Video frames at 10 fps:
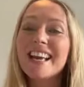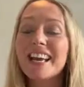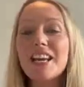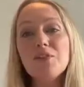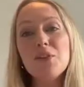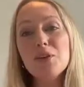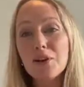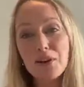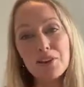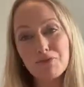If you
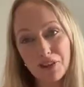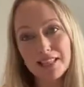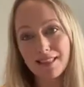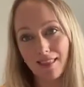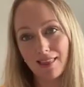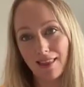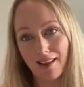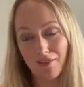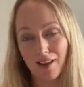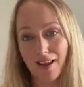look at the recent
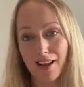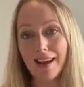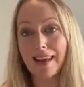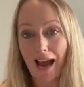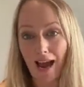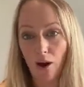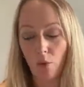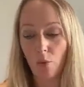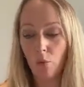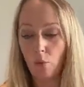theory now,
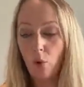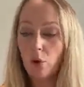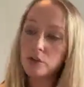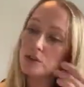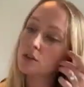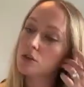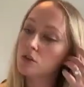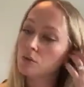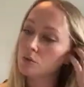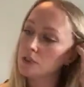what
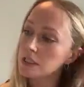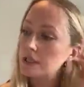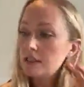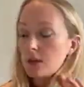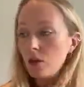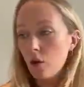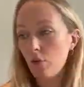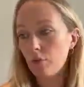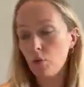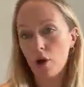you will see is a lot
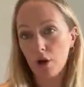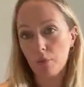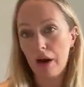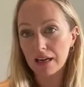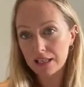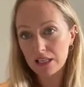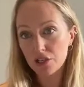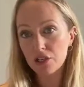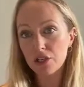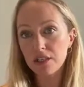more kind of
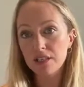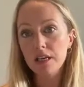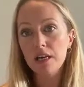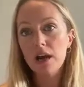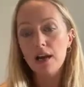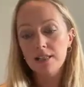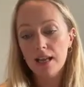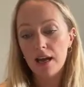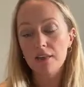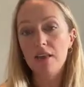practitioners
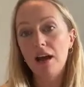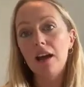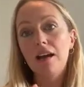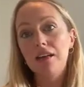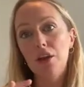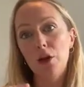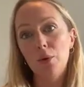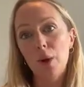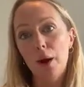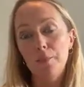saying that,
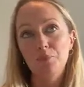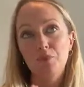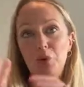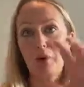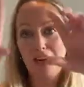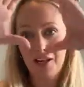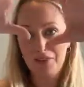we kind of